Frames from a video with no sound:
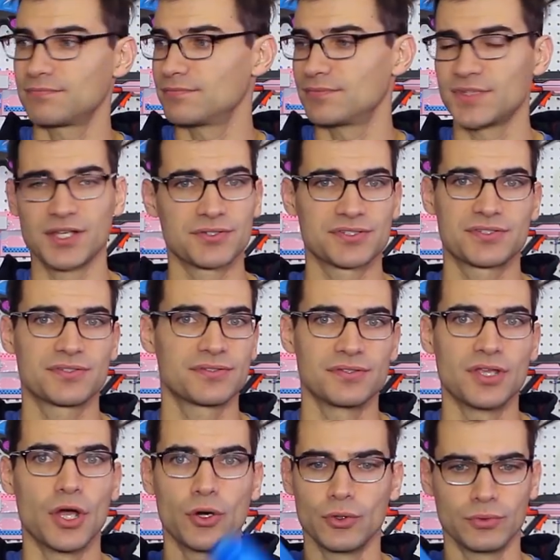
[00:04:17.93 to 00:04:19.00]
there's
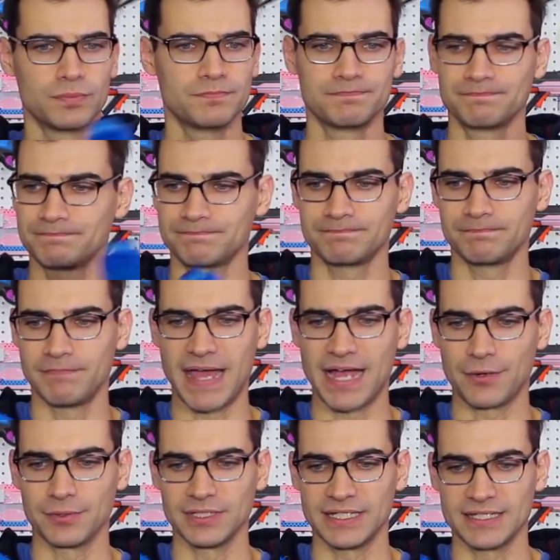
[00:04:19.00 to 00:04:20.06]
no
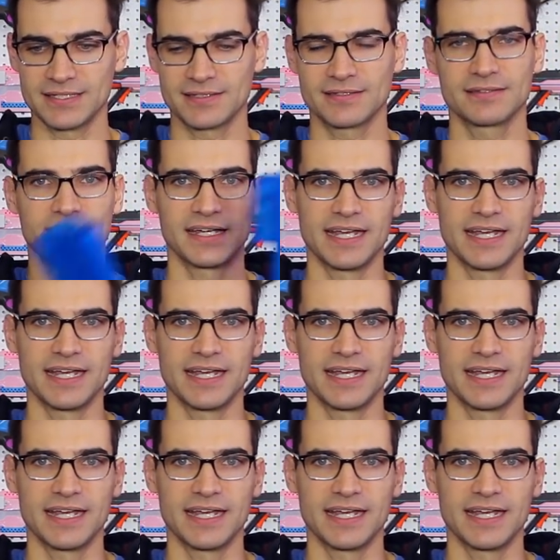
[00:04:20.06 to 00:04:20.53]
mag release.